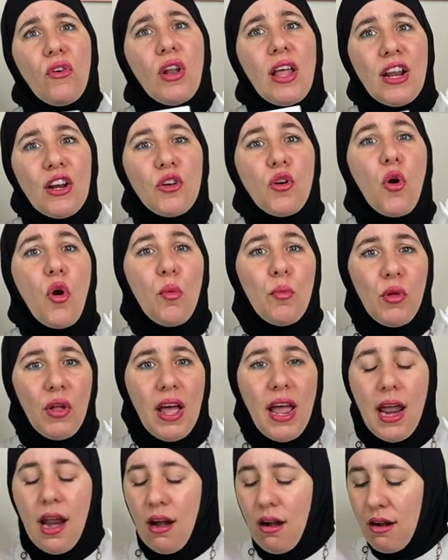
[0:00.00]
for like normal
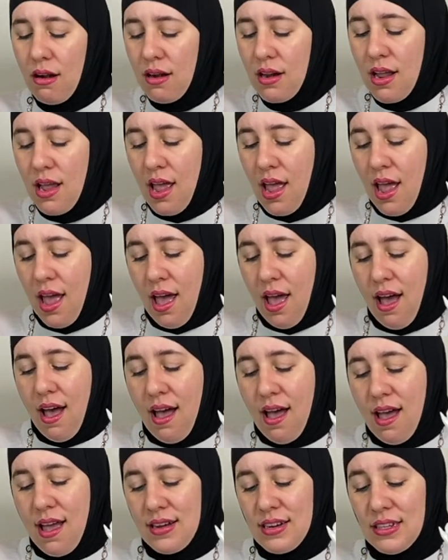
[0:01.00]
hair
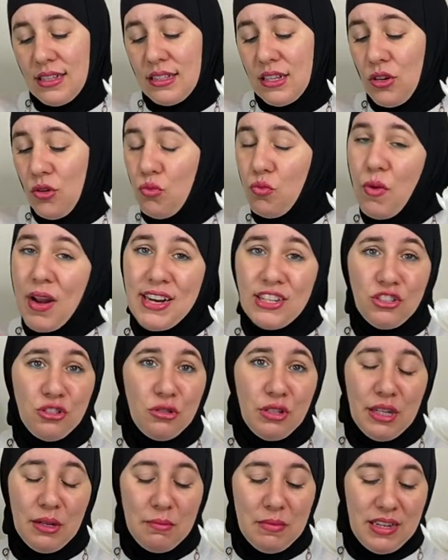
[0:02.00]
and great
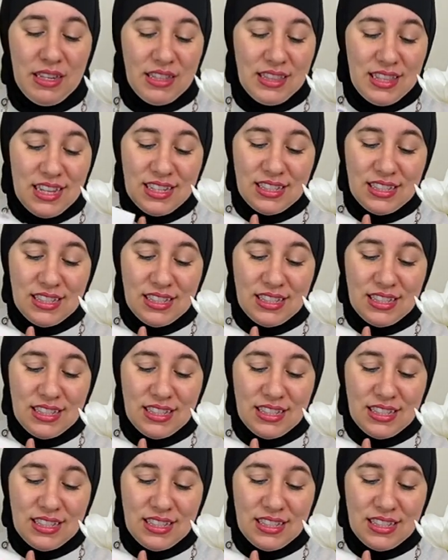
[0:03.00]
treatment.